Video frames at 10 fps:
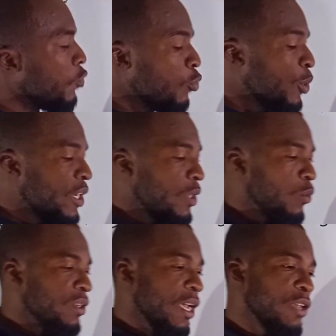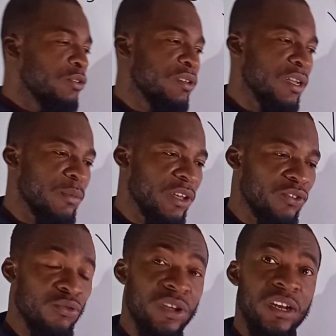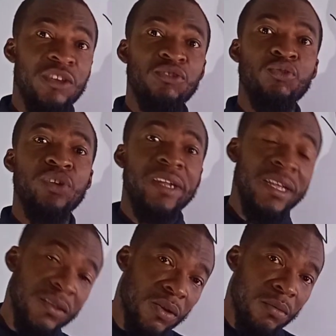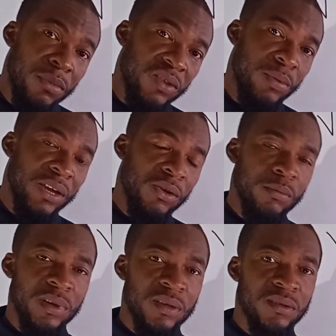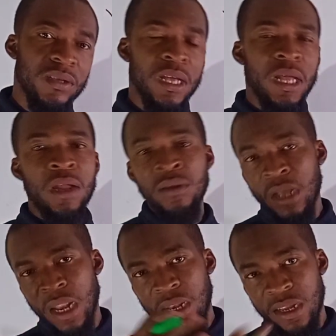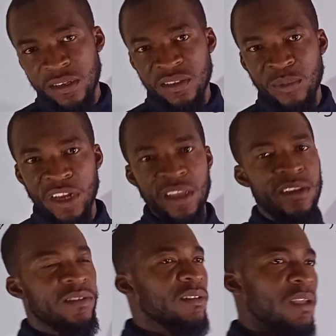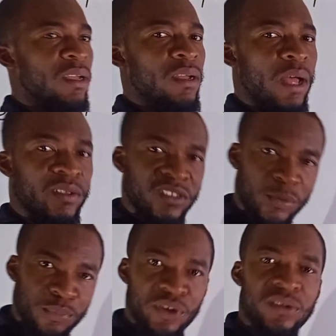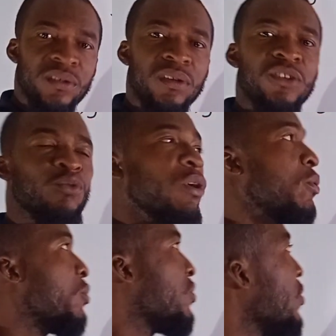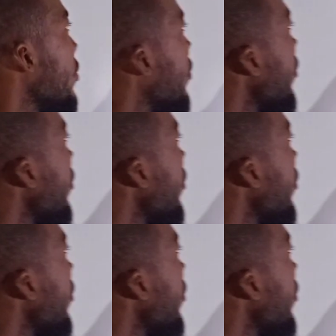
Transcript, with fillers: Normally what I used to tell my student is to relate numbers by numbers and letters by letters and separate the square root.